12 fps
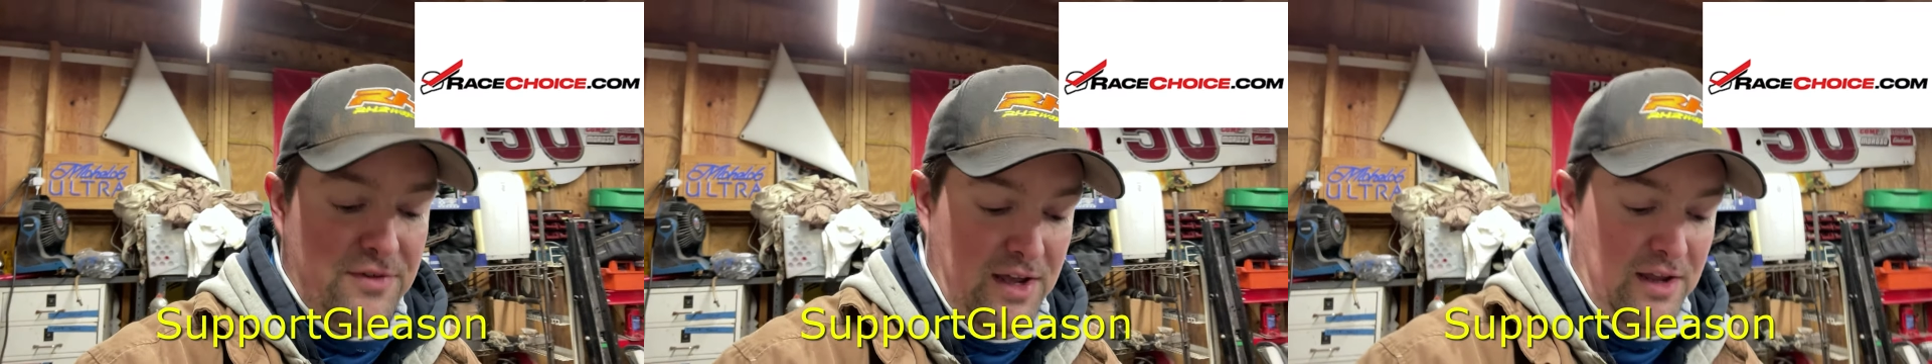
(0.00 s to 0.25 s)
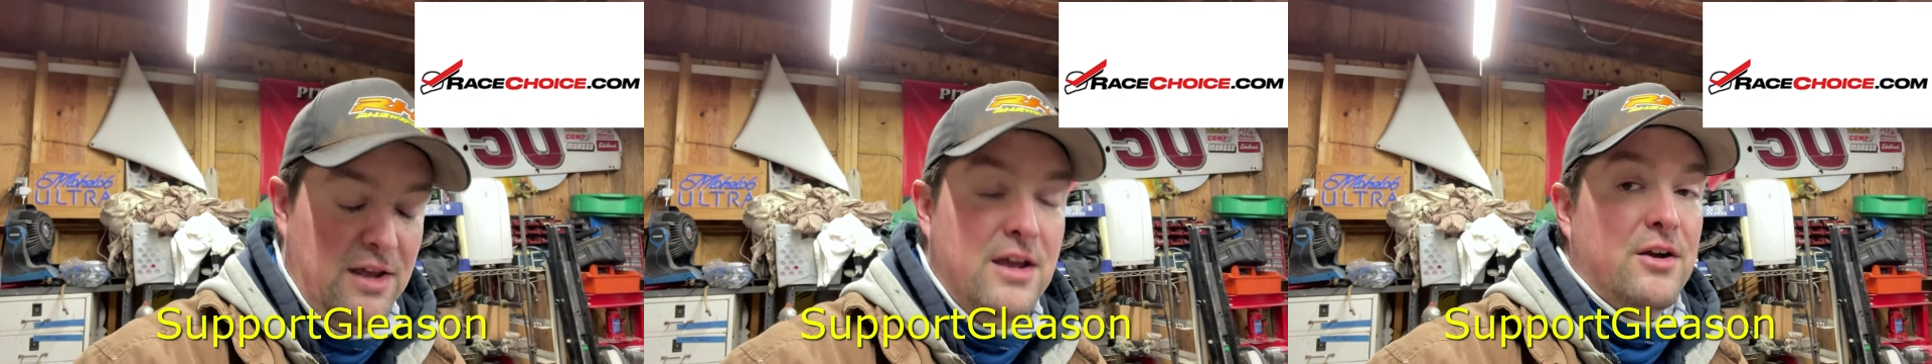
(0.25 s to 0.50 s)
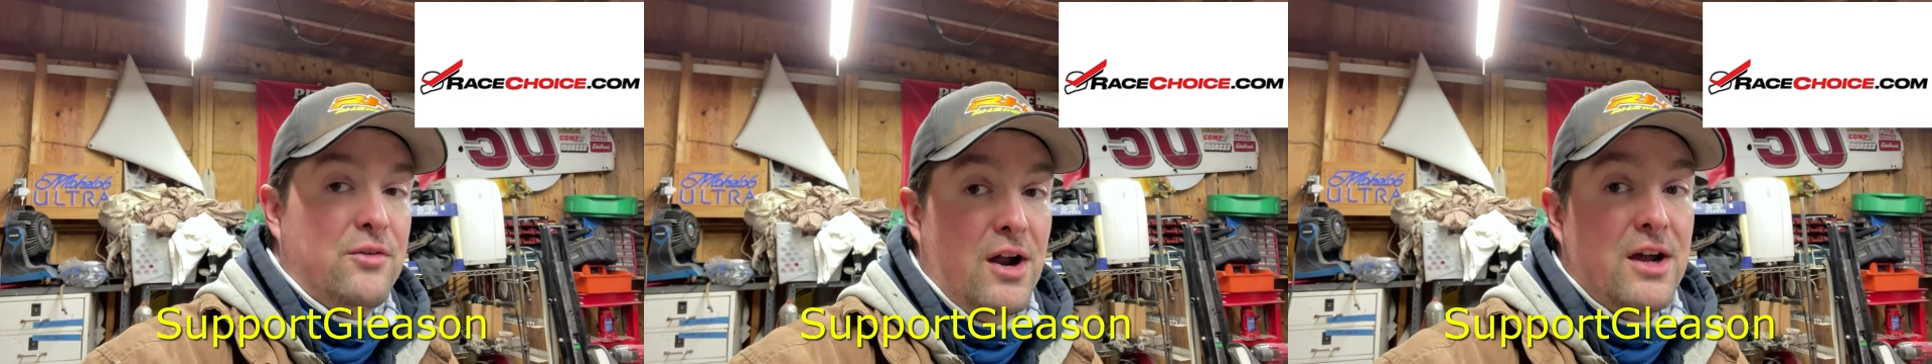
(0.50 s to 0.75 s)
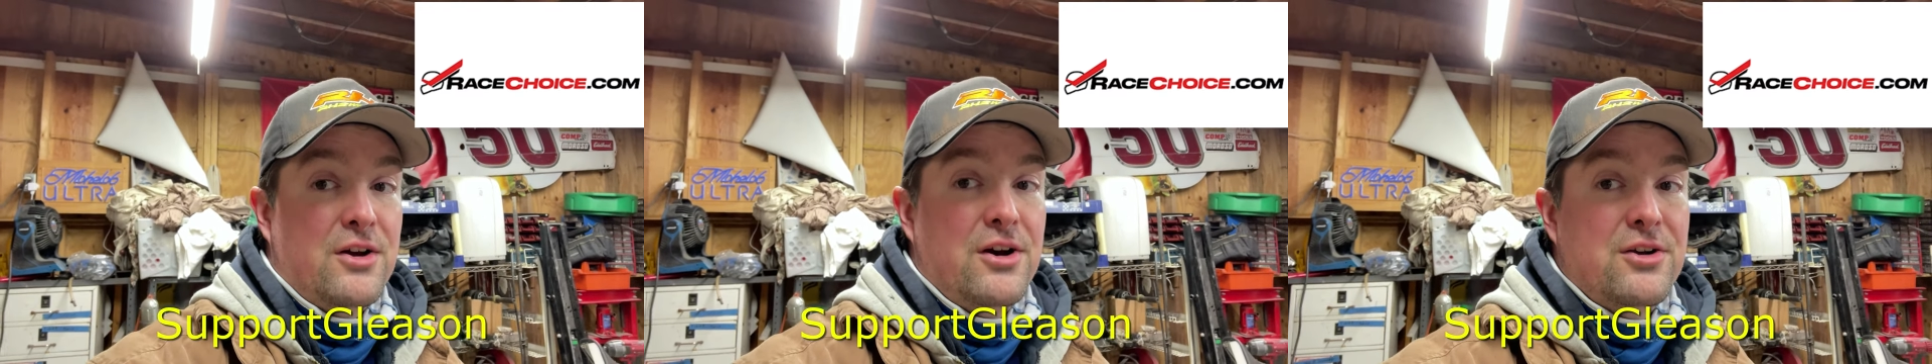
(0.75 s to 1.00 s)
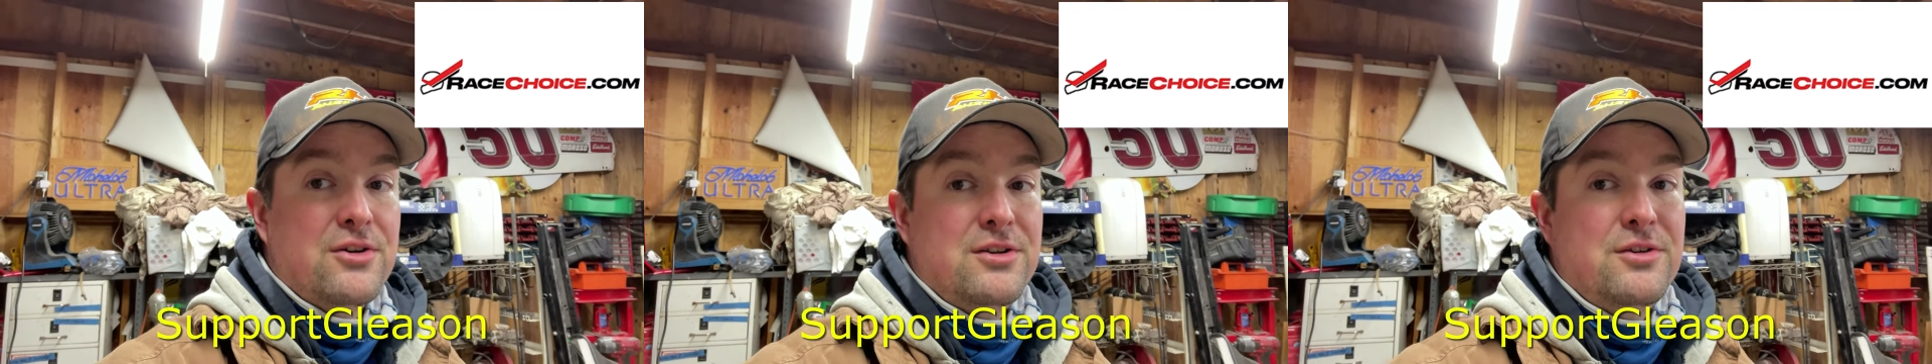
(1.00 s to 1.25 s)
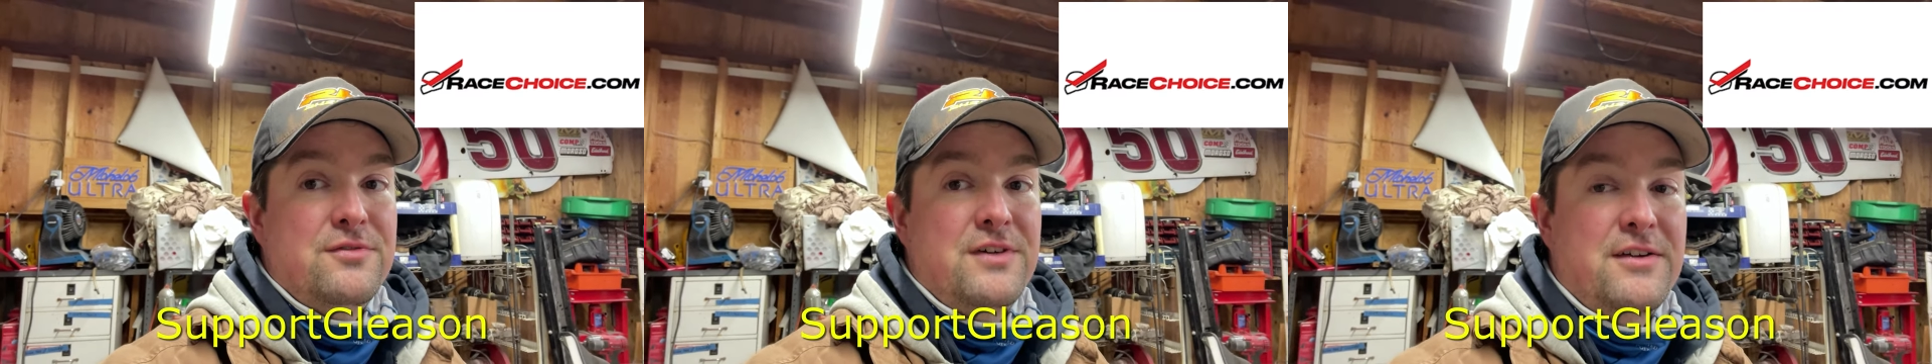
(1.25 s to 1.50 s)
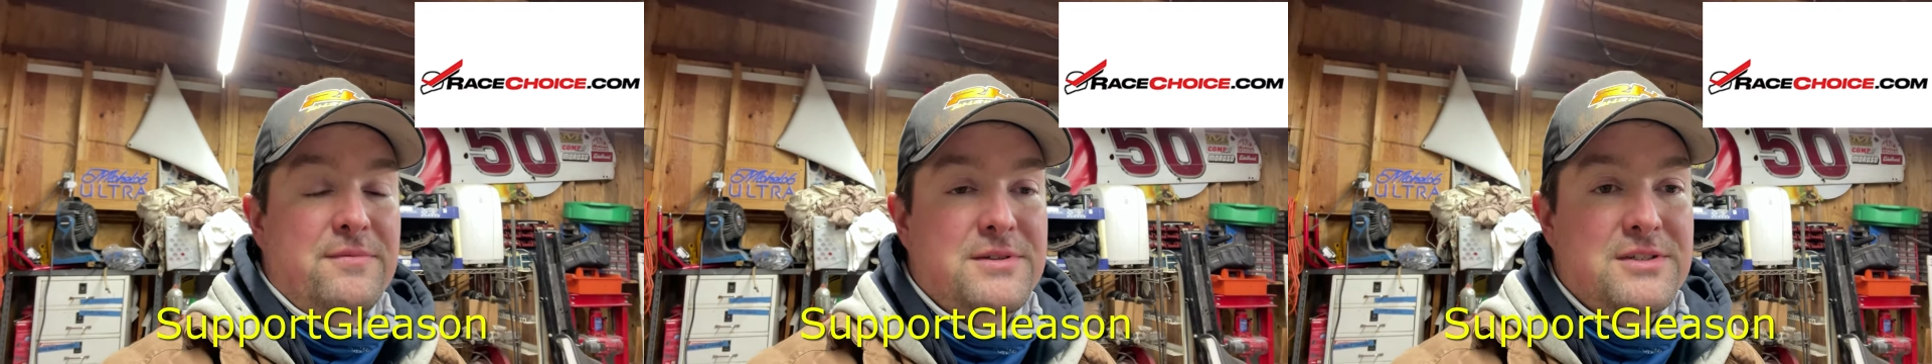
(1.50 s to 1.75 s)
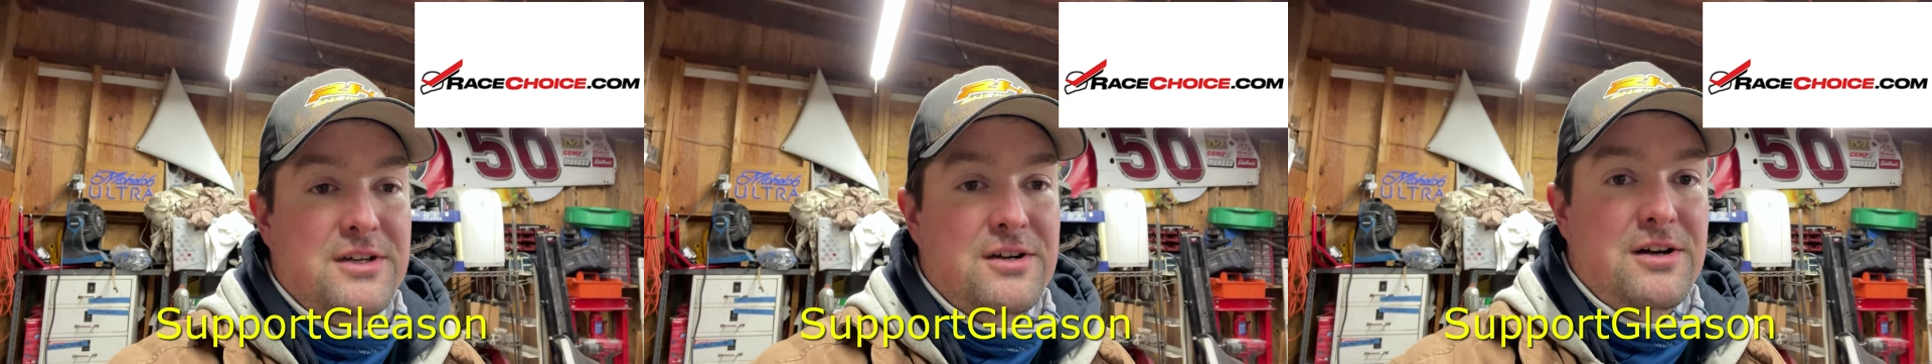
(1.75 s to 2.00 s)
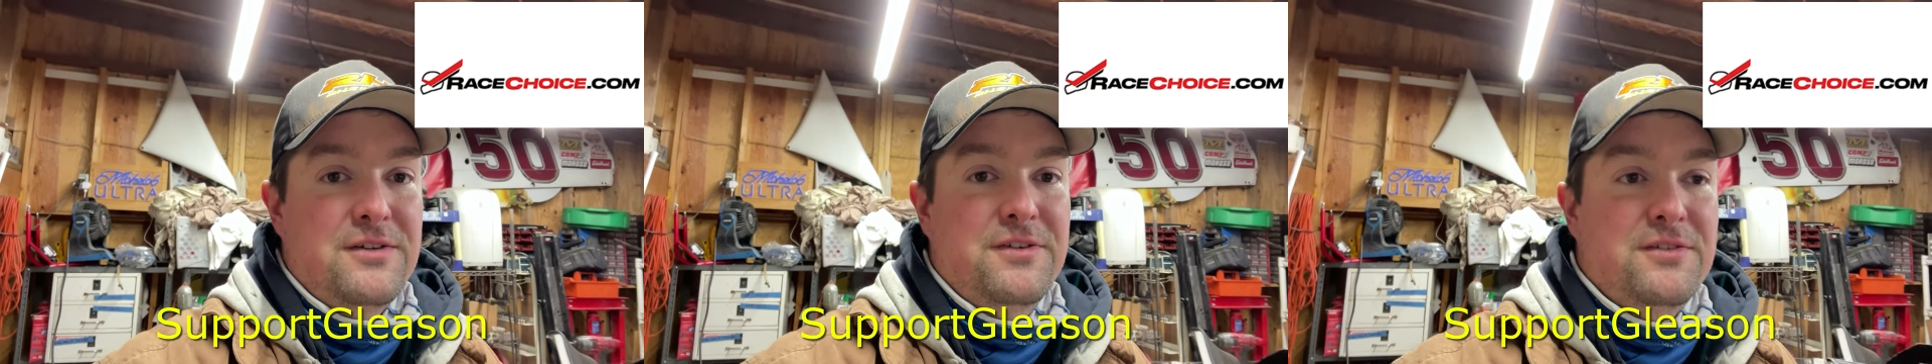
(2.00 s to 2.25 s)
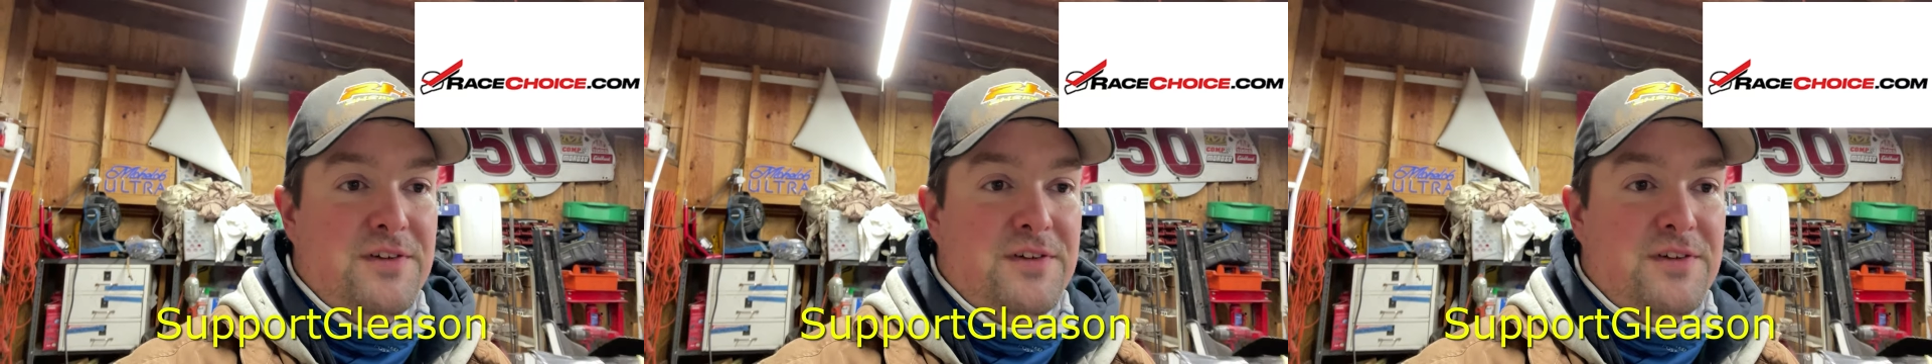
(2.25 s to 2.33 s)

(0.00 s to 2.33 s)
Hey, Rock Auto can do 5% off.